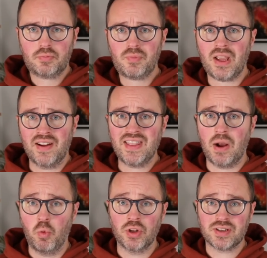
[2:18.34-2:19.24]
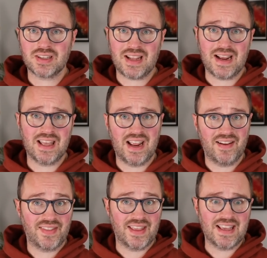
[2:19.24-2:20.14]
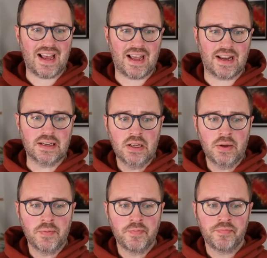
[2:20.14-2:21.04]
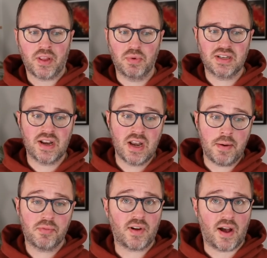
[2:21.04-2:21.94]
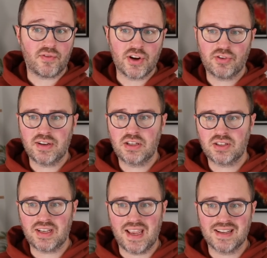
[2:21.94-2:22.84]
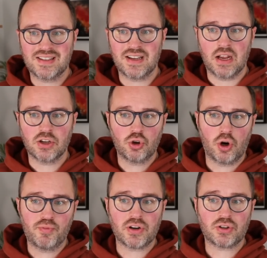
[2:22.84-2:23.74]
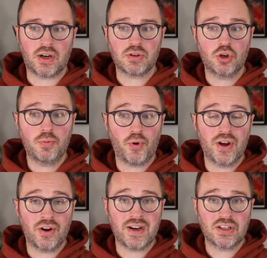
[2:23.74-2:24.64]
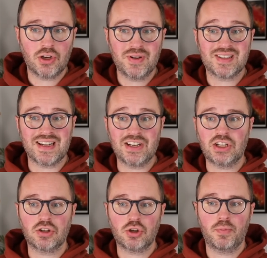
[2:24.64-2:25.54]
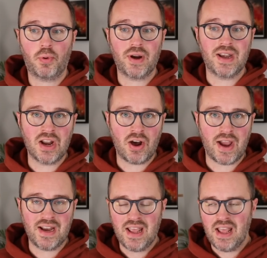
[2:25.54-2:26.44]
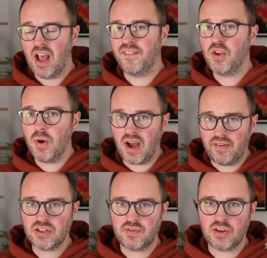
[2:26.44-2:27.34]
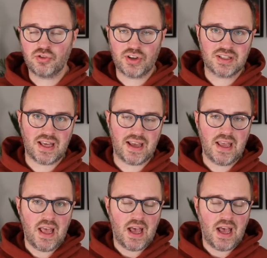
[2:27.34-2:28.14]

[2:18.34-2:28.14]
And I think they want to stay there if they can. We've seen a number of other increases. You can see here, Shawbrook's gone up to 2.92, Synergy to 2.9. A few others have increased there.